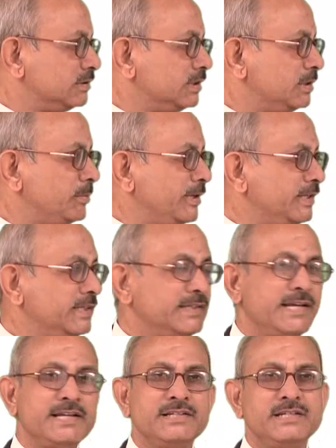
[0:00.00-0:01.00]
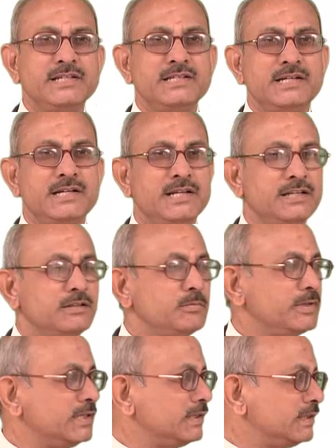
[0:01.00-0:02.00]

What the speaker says: and the basic exchange rate arithmetic,